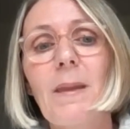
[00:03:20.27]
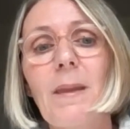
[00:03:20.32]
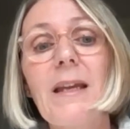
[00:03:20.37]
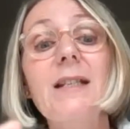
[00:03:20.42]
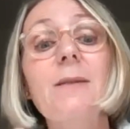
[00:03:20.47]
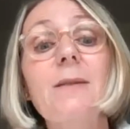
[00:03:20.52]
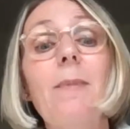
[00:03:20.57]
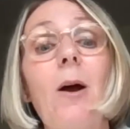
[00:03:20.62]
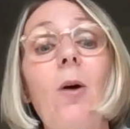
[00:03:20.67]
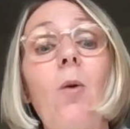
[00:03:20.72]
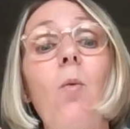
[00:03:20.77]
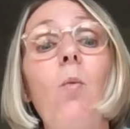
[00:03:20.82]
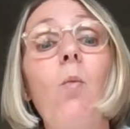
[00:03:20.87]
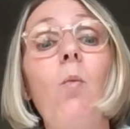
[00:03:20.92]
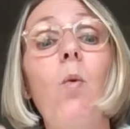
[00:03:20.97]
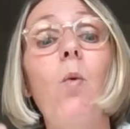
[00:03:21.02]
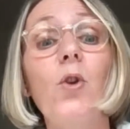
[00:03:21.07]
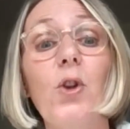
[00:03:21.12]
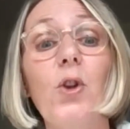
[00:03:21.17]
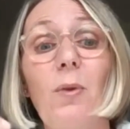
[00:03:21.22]
it's about
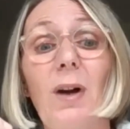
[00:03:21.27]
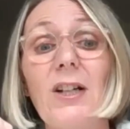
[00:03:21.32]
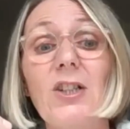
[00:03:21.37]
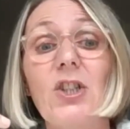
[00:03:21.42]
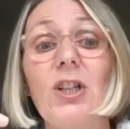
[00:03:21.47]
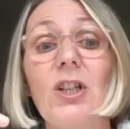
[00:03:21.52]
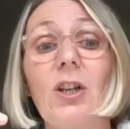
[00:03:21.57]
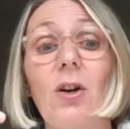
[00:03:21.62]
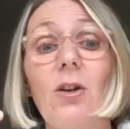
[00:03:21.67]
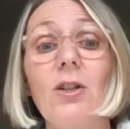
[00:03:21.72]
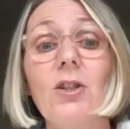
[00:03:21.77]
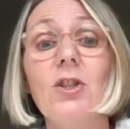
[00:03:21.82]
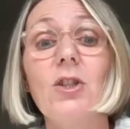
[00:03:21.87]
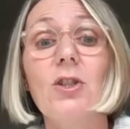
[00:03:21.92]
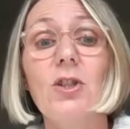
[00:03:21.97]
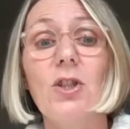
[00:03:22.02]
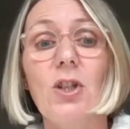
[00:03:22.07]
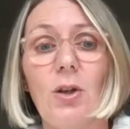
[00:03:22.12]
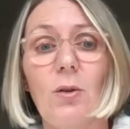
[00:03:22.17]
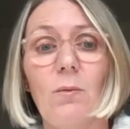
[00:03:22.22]
what are you actually going
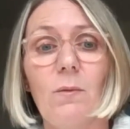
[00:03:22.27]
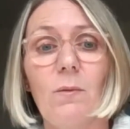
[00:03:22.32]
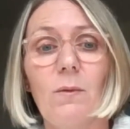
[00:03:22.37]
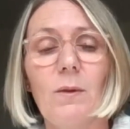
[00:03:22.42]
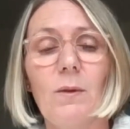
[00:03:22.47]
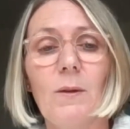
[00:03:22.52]
to do?